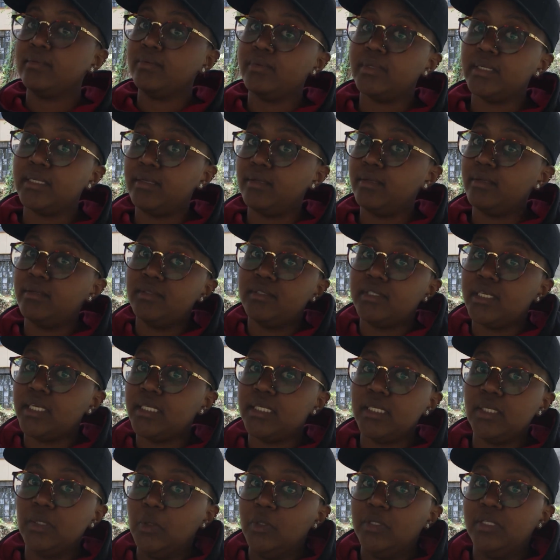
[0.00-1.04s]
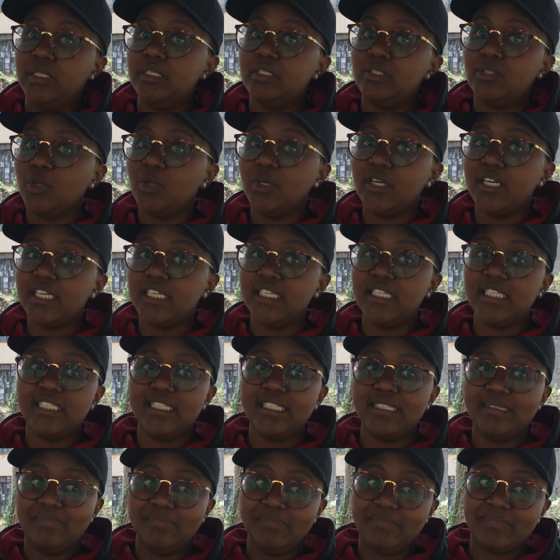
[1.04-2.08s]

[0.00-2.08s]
Well, you already know the story.